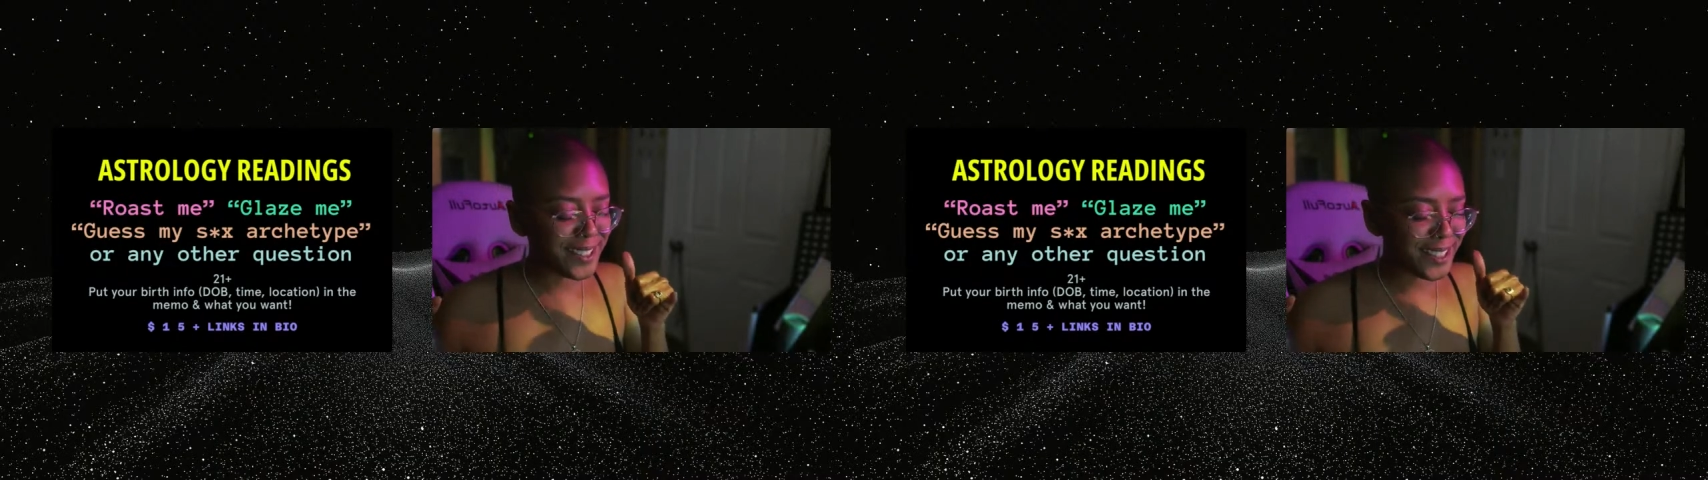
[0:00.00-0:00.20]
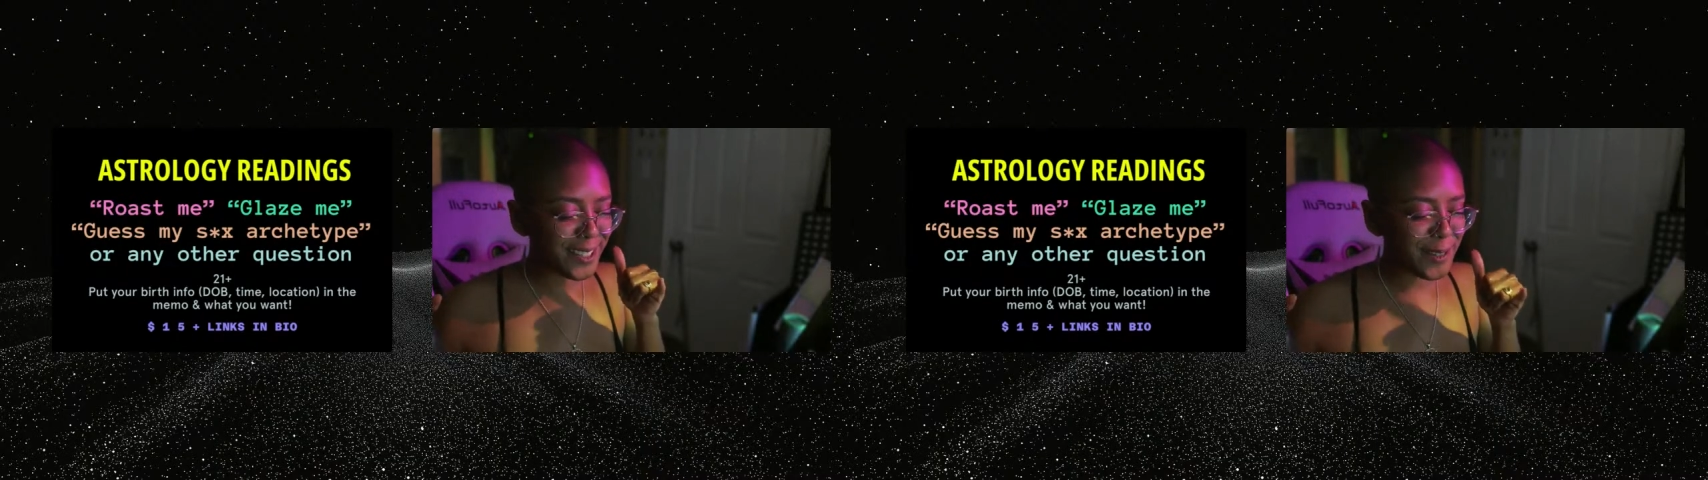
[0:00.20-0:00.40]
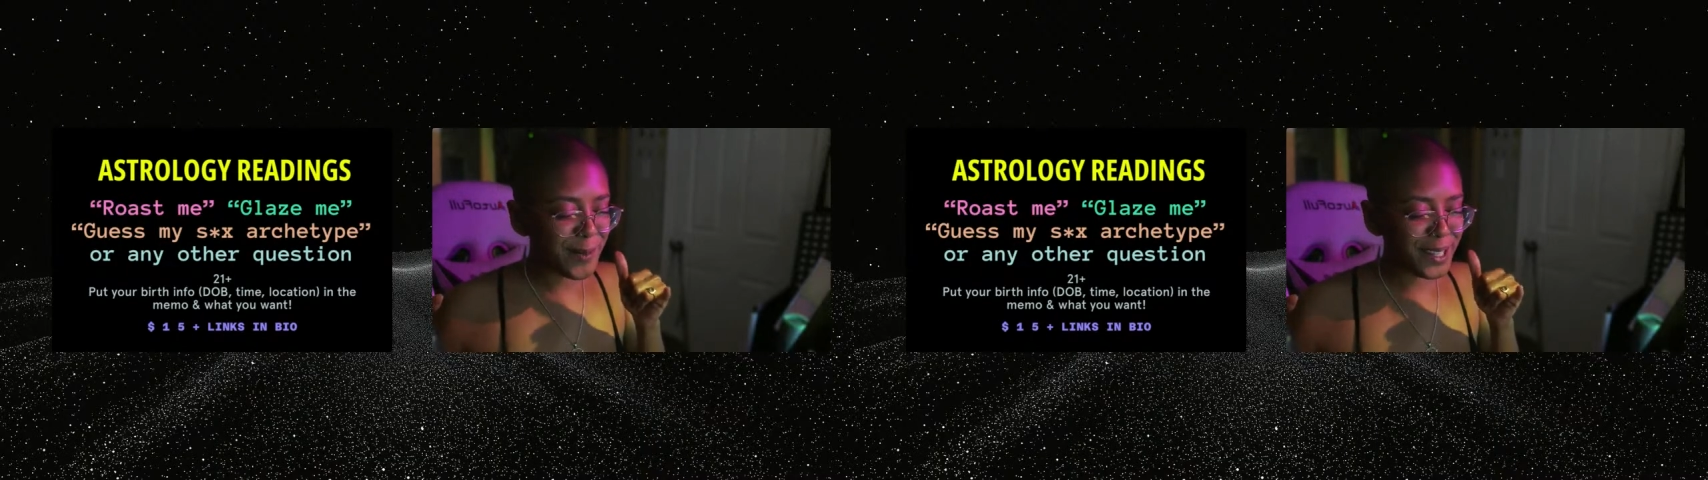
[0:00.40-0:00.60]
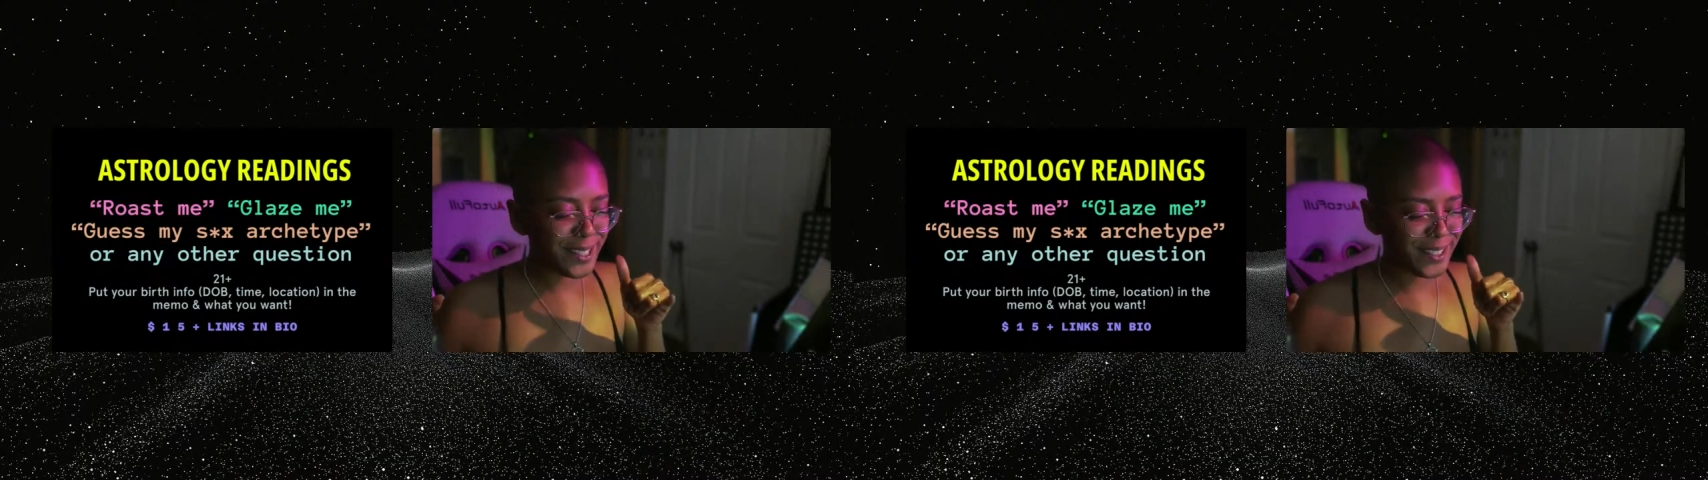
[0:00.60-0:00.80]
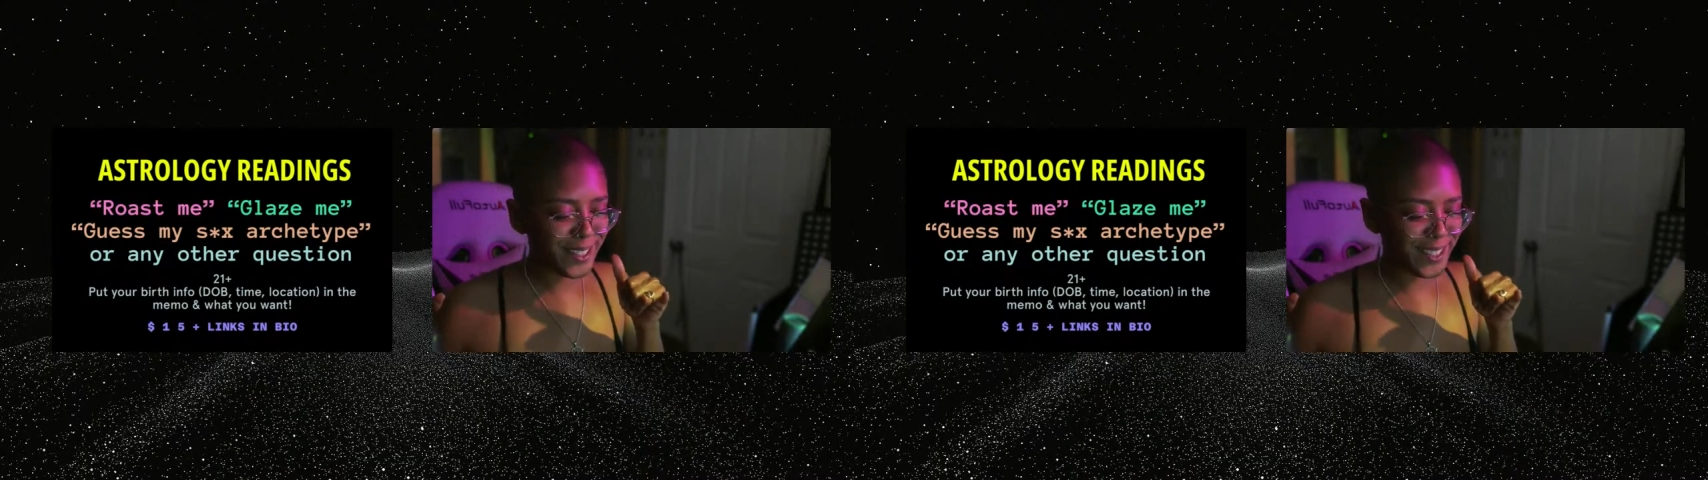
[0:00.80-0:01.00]
to you based
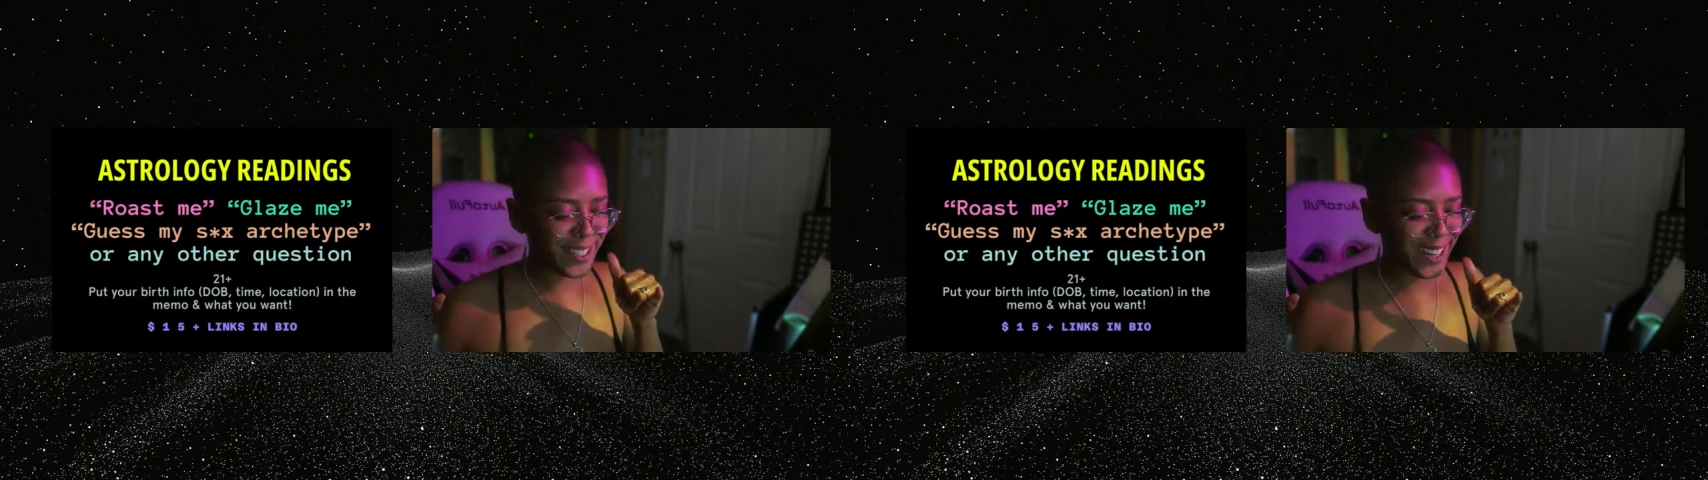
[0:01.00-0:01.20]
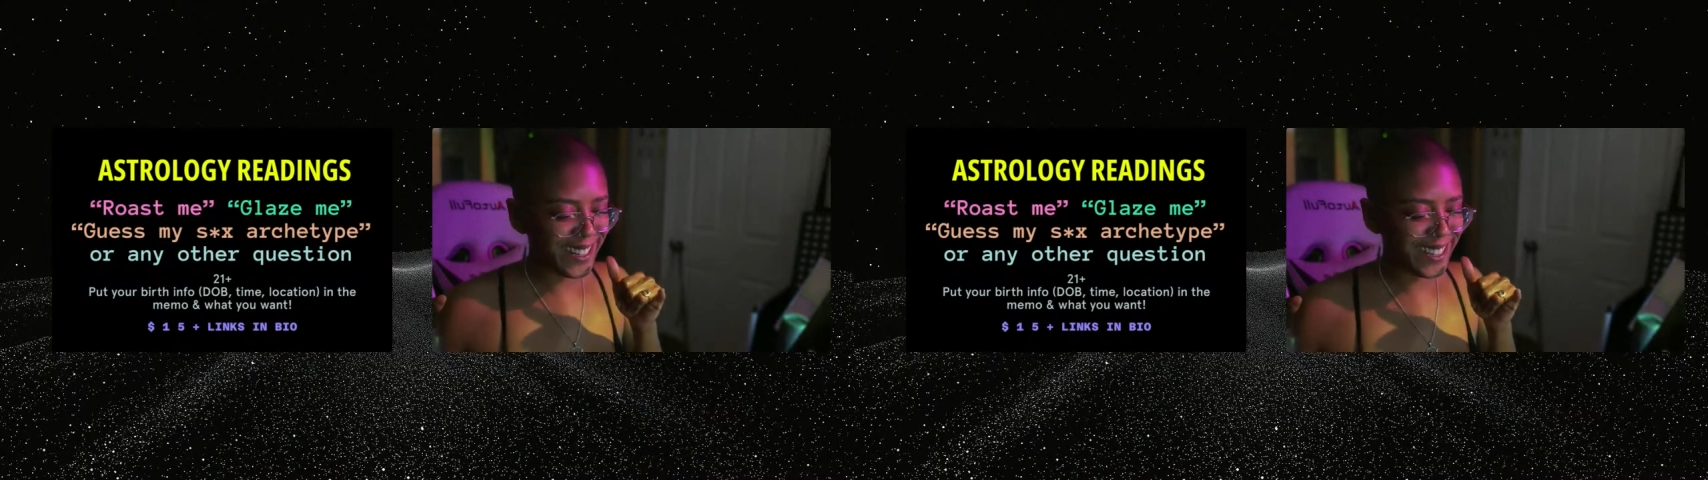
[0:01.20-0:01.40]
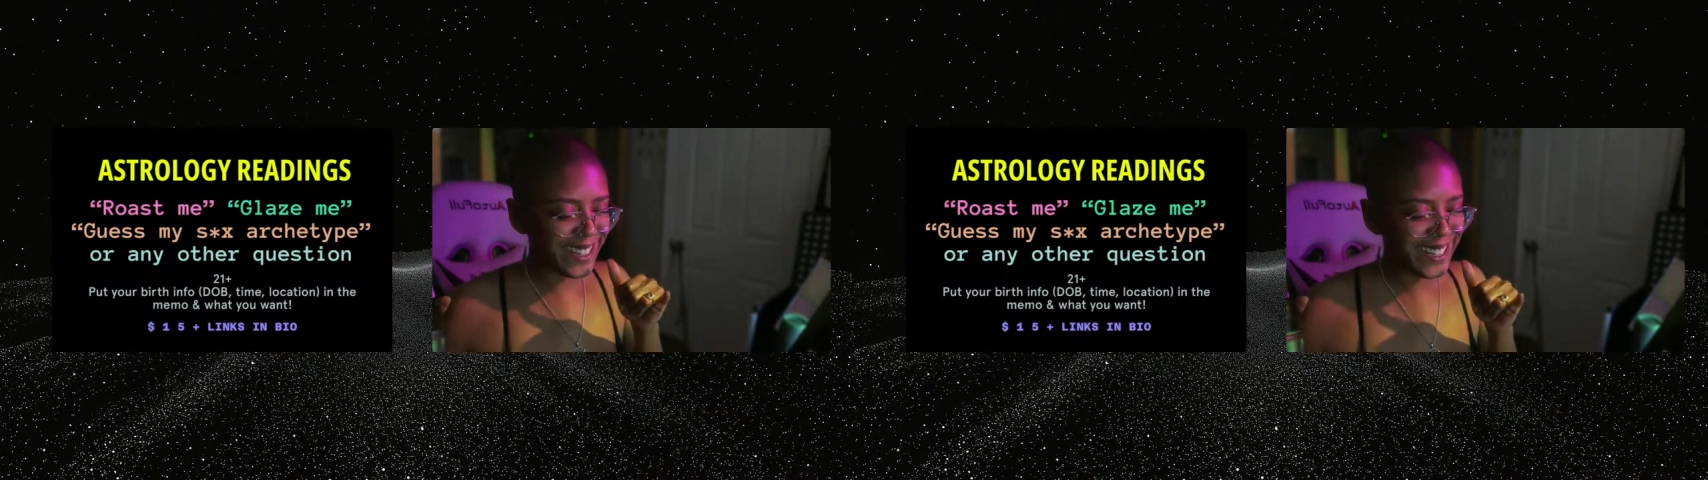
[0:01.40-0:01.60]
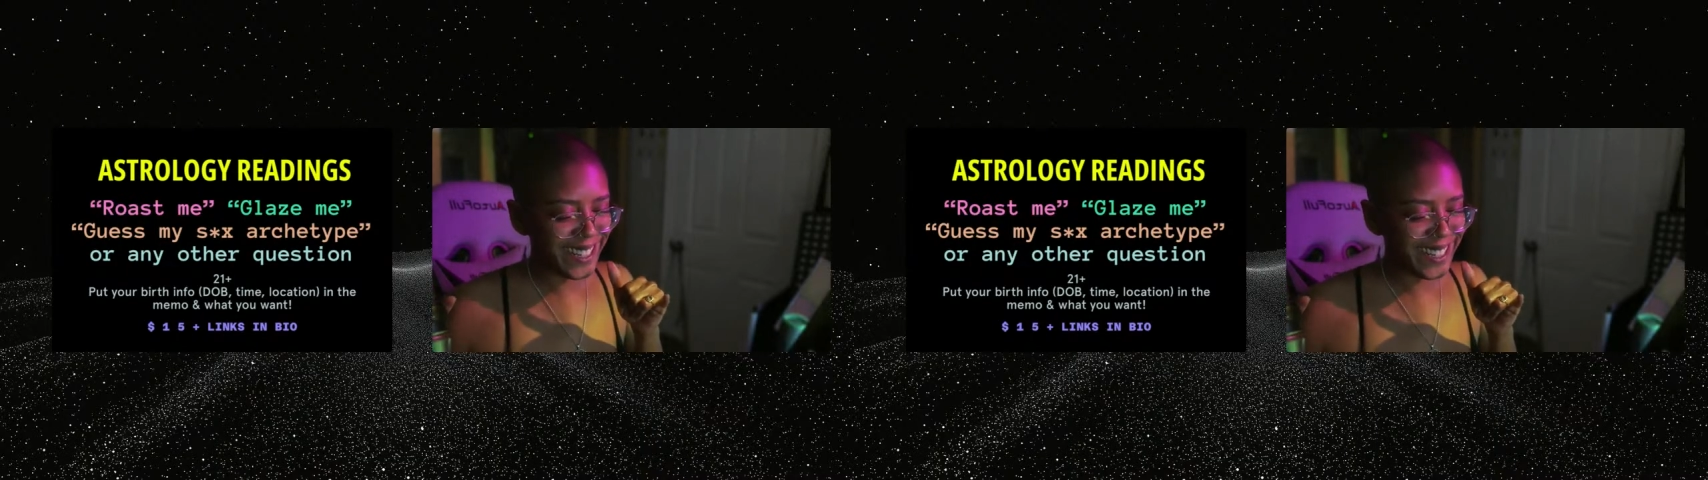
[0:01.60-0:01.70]
on your chart,